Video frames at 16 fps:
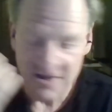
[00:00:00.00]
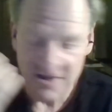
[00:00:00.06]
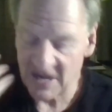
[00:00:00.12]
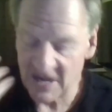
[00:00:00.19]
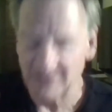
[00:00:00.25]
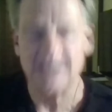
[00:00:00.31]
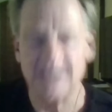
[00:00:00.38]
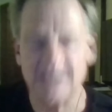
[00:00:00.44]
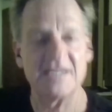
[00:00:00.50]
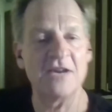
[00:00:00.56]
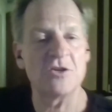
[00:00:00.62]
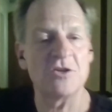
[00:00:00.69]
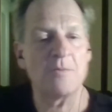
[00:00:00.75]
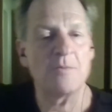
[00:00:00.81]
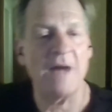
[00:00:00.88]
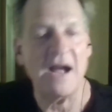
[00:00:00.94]
you got the
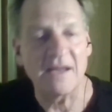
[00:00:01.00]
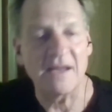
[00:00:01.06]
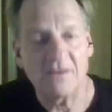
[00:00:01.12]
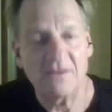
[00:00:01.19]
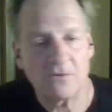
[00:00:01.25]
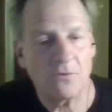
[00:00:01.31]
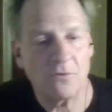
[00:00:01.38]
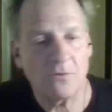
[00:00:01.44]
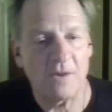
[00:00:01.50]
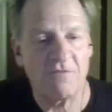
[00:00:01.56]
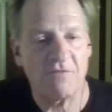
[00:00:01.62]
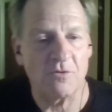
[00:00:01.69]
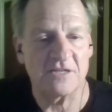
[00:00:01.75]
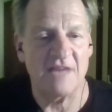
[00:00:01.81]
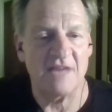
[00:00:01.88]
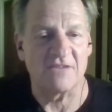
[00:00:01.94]
casino in your pocket
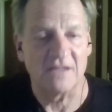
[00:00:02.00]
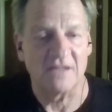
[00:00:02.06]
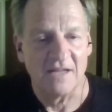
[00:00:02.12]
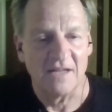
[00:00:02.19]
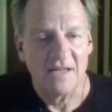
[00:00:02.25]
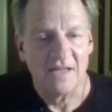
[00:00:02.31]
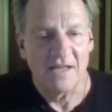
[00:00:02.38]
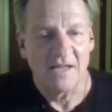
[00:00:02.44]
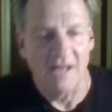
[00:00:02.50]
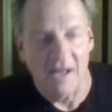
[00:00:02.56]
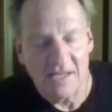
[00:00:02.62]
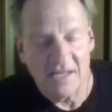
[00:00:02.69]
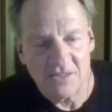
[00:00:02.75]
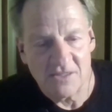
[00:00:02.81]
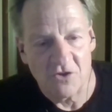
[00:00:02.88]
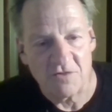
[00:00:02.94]
24/7.
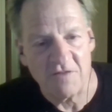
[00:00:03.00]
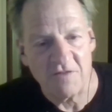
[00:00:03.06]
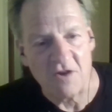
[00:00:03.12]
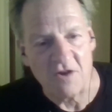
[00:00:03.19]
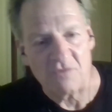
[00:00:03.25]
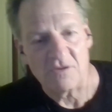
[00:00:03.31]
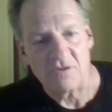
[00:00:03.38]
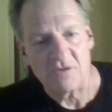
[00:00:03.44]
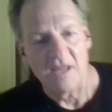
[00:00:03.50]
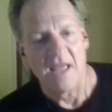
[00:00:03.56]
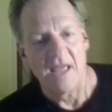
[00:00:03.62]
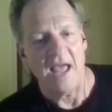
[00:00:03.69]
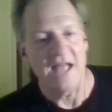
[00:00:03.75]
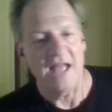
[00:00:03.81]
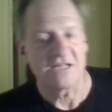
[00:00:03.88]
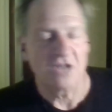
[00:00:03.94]
It's on your phone.
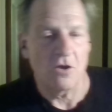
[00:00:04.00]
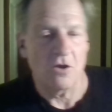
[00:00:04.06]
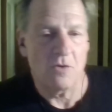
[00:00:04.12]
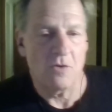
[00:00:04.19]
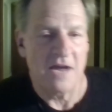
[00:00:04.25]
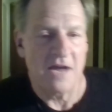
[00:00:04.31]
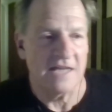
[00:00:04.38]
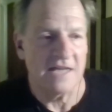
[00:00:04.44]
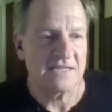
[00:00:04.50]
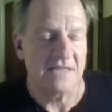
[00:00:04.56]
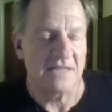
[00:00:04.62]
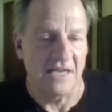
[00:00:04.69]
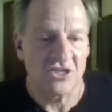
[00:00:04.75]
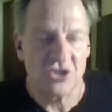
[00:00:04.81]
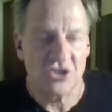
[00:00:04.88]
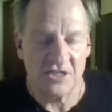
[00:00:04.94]
And so it's
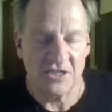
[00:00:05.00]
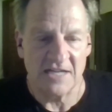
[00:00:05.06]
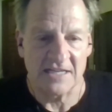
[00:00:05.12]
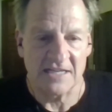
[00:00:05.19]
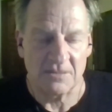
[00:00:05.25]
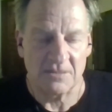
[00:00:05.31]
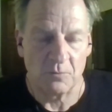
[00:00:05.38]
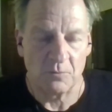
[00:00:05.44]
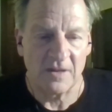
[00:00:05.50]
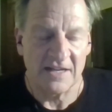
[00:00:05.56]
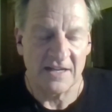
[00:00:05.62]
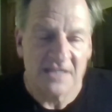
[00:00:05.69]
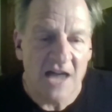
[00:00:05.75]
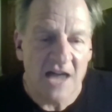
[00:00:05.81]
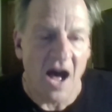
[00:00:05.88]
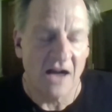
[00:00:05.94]
a
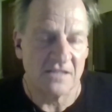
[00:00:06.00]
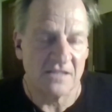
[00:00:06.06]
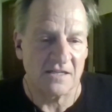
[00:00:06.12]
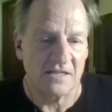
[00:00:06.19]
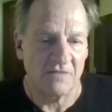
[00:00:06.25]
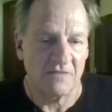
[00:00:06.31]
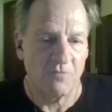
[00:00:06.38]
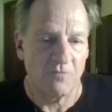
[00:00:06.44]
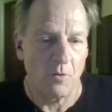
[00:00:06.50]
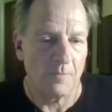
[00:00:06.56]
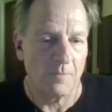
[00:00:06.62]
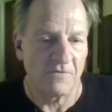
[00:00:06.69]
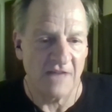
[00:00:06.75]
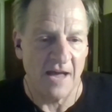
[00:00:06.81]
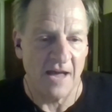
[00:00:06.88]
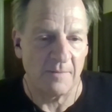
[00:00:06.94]
really toxic
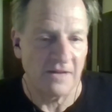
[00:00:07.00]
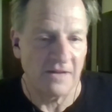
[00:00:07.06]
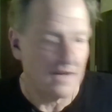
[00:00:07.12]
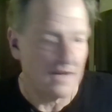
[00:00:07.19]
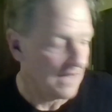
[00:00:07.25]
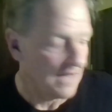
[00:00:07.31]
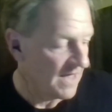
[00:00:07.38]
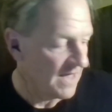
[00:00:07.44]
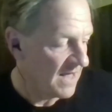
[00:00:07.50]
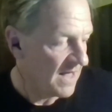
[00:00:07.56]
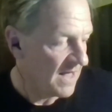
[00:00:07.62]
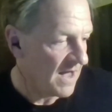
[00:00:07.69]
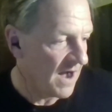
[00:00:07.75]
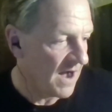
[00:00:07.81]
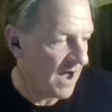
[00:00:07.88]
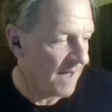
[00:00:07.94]
form of gambling.
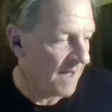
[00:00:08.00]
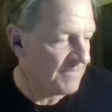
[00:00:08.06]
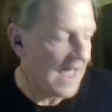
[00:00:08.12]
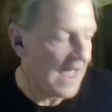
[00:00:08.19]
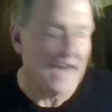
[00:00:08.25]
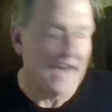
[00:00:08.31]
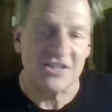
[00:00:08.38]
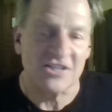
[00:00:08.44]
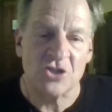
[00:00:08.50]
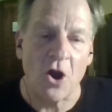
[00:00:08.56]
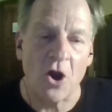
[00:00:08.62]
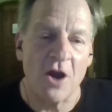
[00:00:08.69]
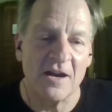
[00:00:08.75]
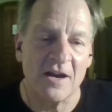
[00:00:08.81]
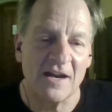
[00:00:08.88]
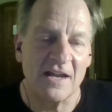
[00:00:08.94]
And it's
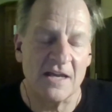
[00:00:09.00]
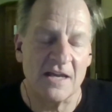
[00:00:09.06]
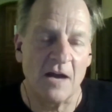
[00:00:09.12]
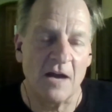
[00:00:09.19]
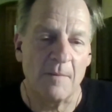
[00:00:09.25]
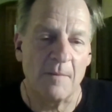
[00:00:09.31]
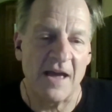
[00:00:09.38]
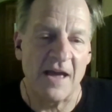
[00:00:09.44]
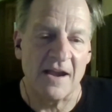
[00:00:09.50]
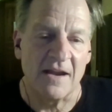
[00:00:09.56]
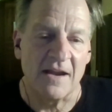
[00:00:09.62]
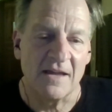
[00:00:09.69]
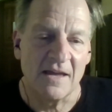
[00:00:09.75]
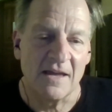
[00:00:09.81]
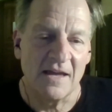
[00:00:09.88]
targeted at young men.